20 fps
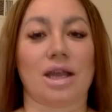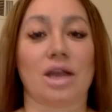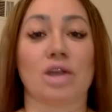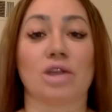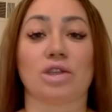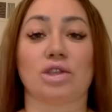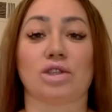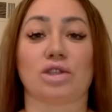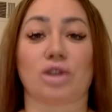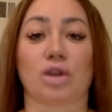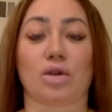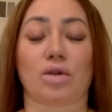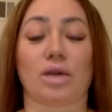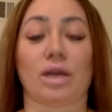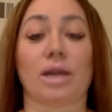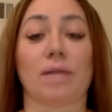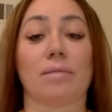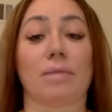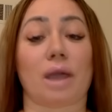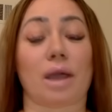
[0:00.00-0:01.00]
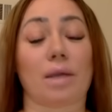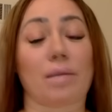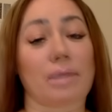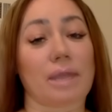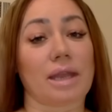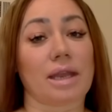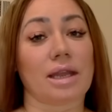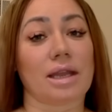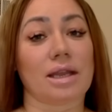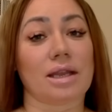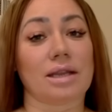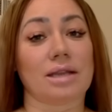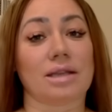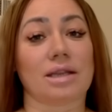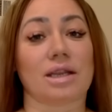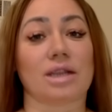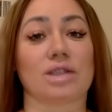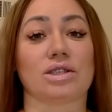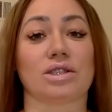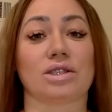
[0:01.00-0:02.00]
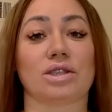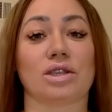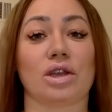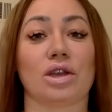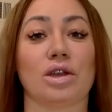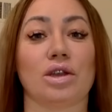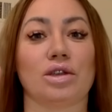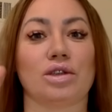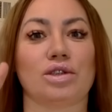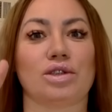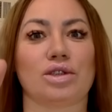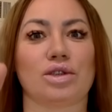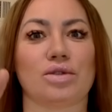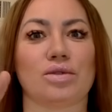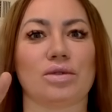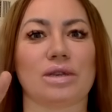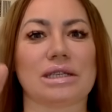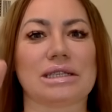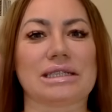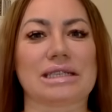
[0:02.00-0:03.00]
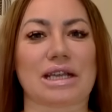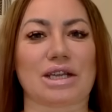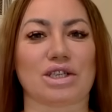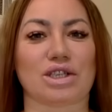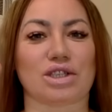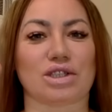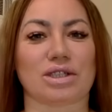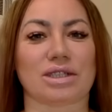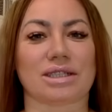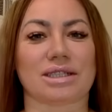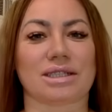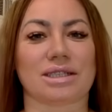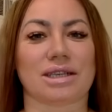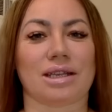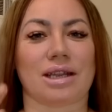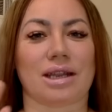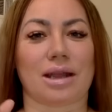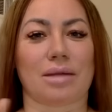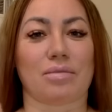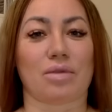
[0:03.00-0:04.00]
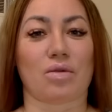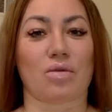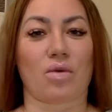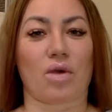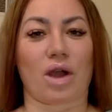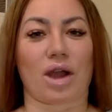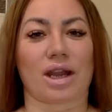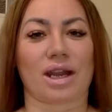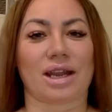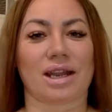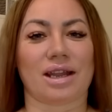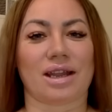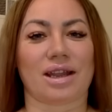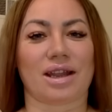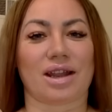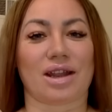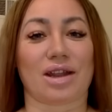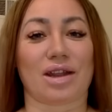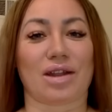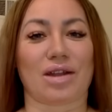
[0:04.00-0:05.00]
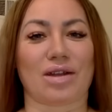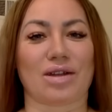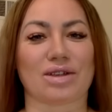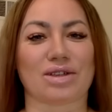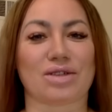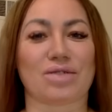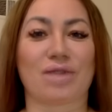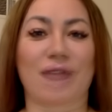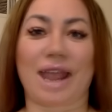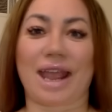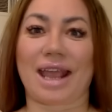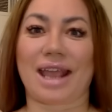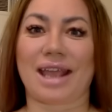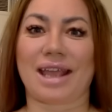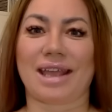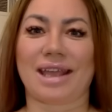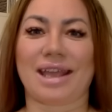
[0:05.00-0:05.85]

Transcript: So in my opinion, there's two essentials. Number one, lingerie.